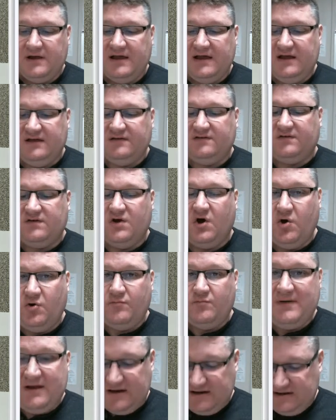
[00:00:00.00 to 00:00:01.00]
It's
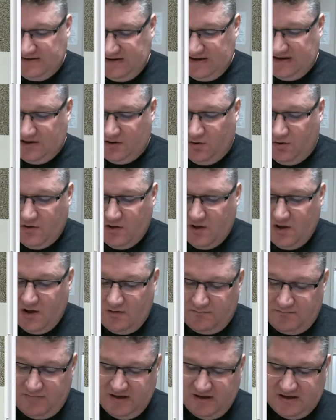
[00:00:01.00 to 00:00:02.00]
no big deal
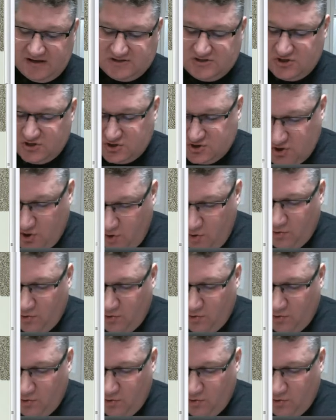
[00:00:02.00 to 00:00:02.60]
because there's